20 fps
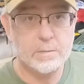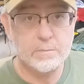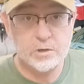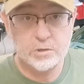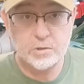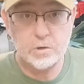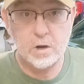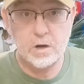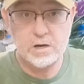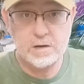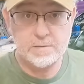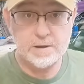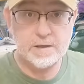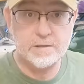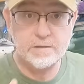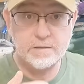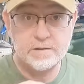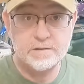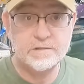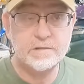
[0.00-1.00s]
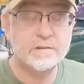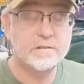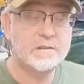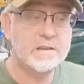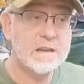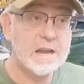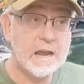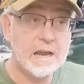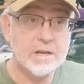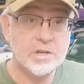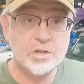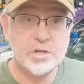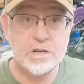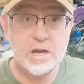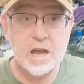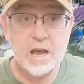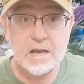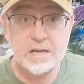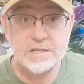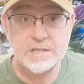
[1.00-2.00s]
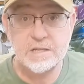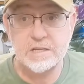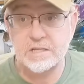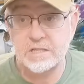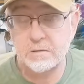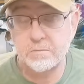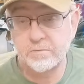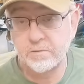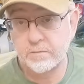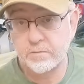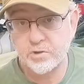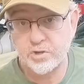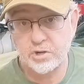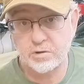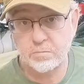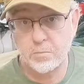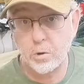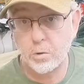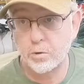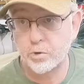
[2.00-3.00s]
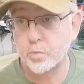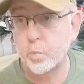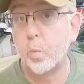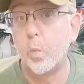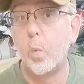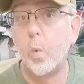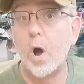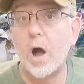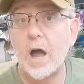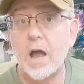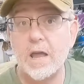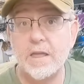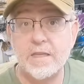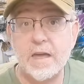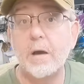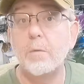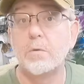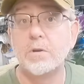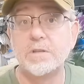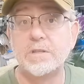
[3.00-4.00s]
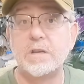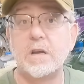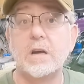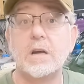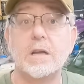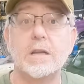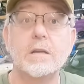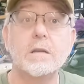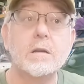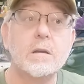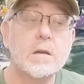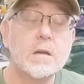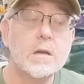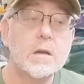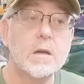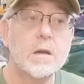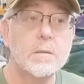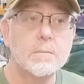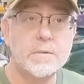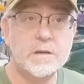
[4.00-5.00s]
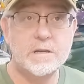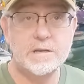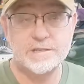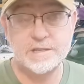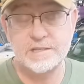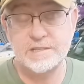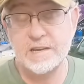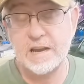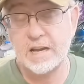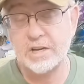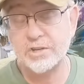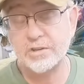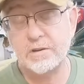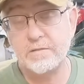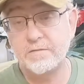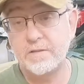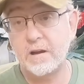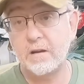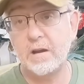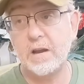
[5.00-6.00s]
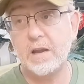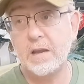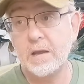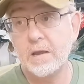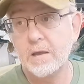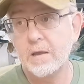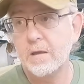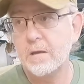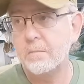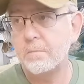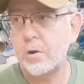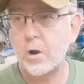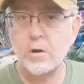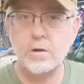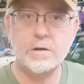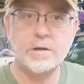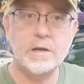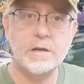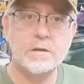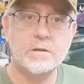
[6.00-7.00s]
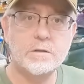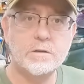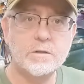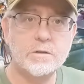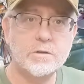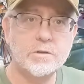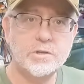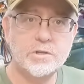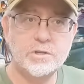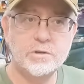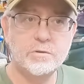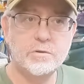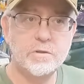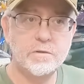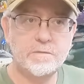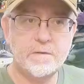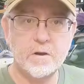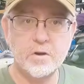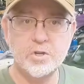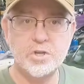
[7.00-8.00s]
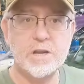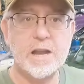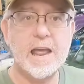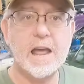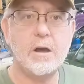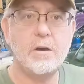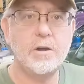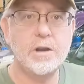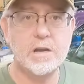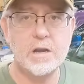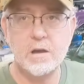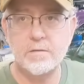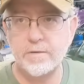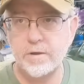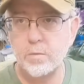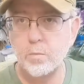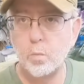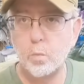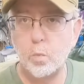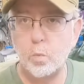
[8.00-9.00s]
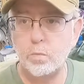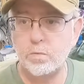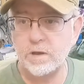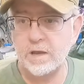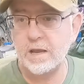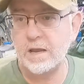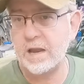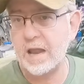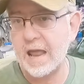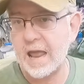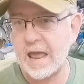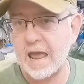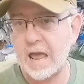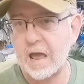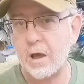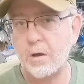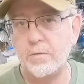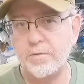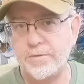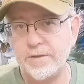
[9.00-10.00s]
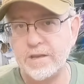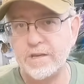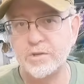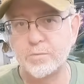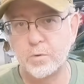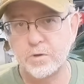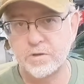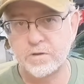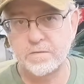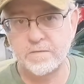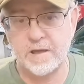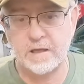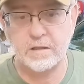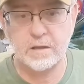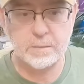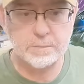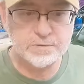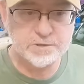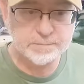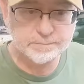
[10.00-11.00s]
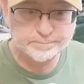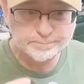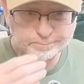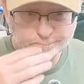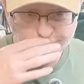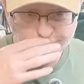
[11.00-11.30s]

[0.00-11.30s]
I'm going to talk about in this is the HEI system from General Motors, why that was done, because it's actually very pertinent to the functionality of it and how things were developed.